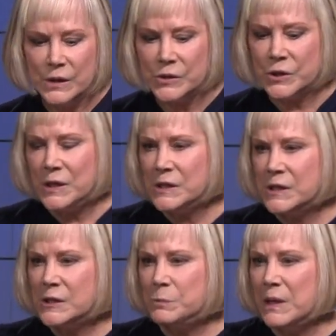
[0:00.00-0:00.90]

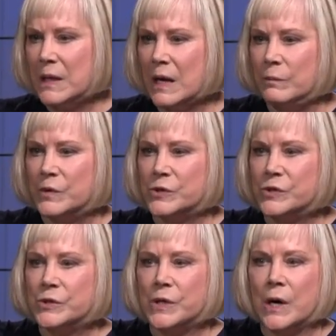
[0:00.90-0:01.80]
Jesus became the
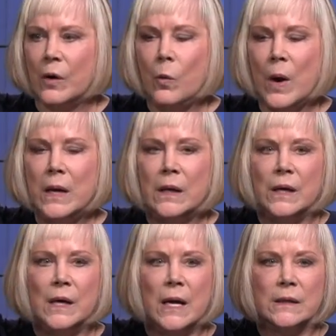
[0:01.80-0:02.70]
stairway
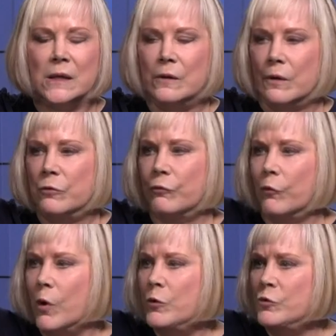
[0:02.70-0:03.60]
connecting the
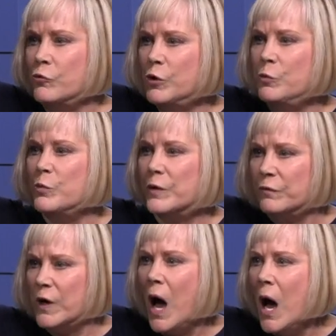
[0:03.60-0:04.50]
throne room
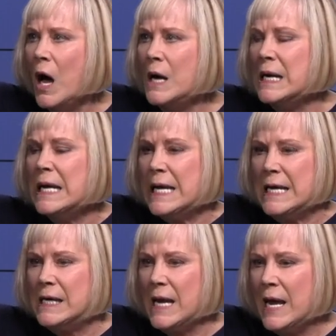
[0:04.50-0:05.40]
with God
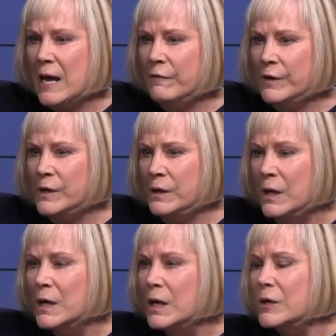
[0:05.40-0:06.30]
in
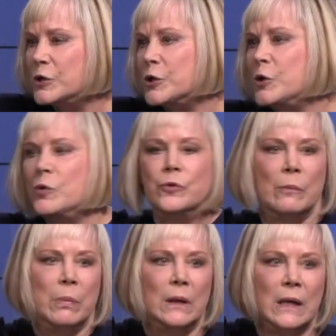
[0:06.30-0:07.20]
heaven to the
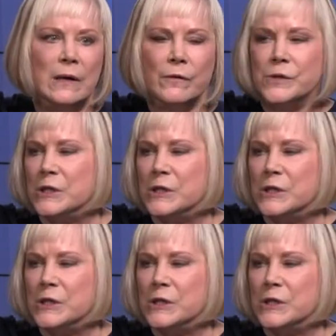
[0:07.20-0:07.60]
believers.